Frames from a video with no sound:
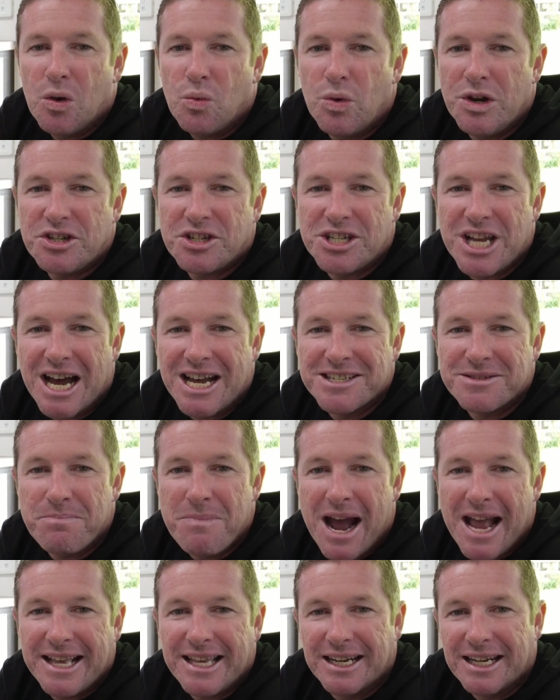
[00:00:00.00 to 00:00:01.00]
which does
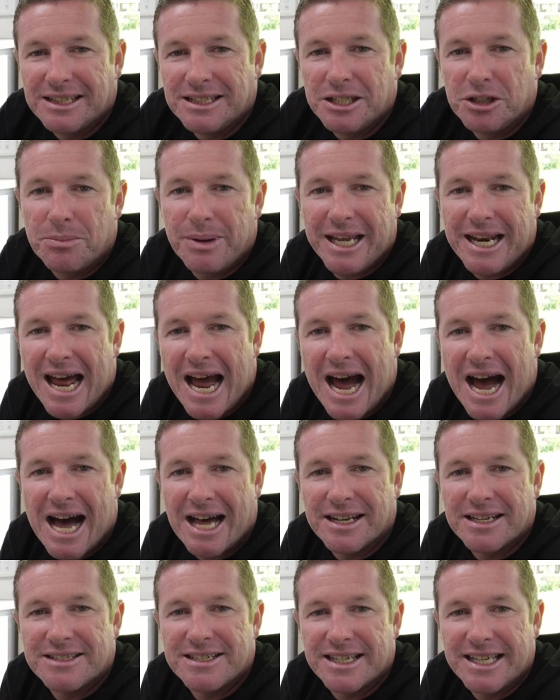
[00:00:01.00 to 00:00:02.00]
make it a little bit
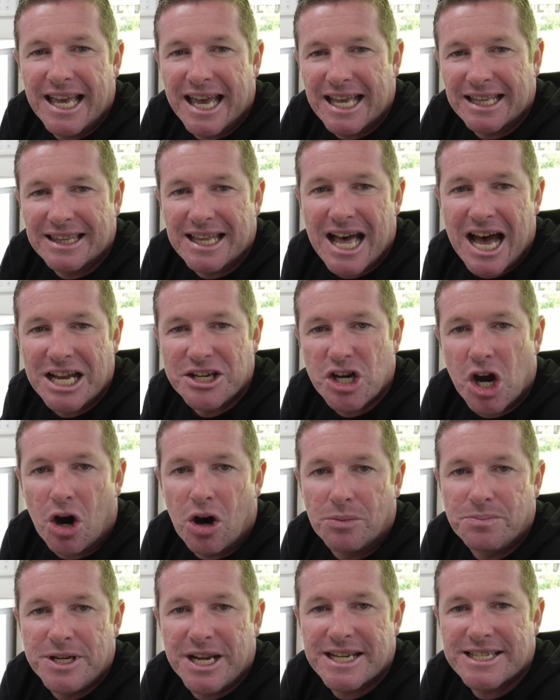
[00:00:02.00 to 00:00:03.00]
harder to get larger
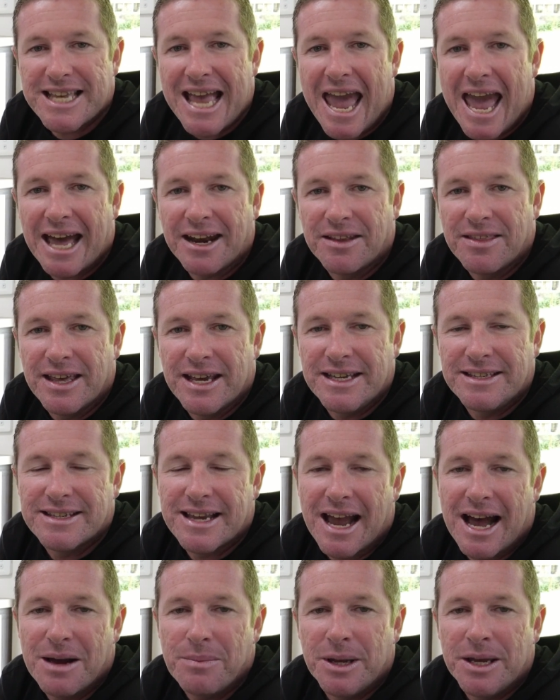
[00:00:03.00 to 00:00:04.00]
objects out of these
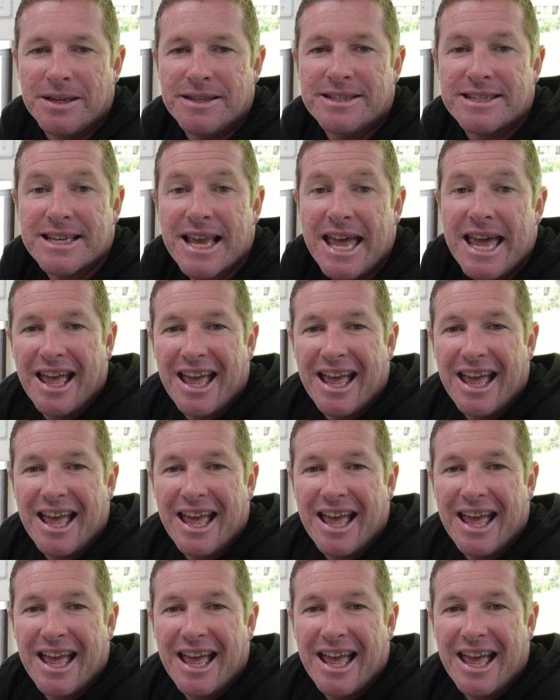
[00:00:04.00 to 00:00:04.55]
cupboards.